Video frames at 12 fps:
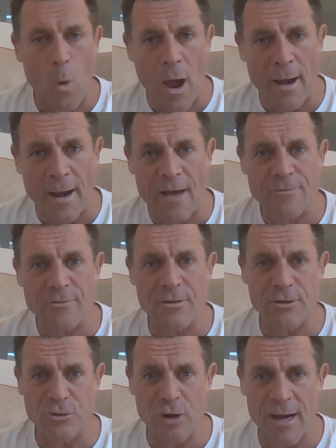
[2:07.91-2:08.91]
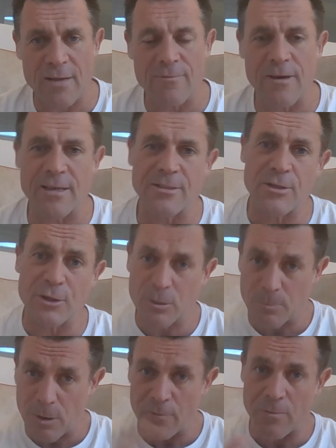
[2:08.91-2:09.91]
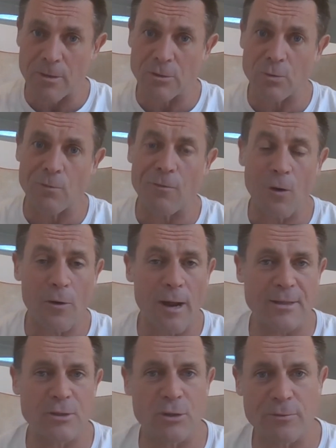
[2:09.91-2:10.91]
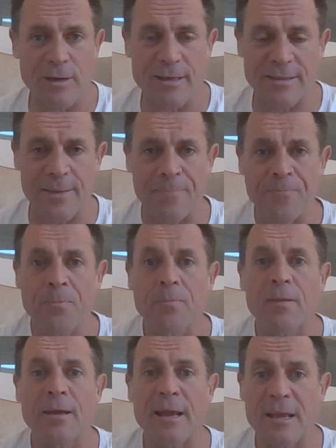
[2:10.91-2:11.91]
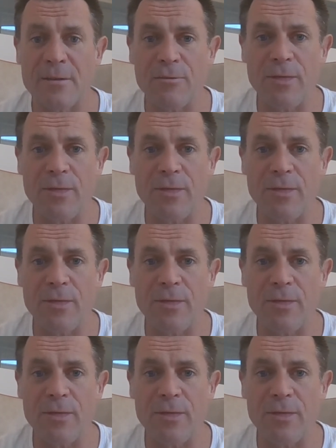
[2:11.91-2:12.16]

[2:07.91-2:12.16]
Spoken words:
And after the training visa, you can move them onto a 482 visa. Now, if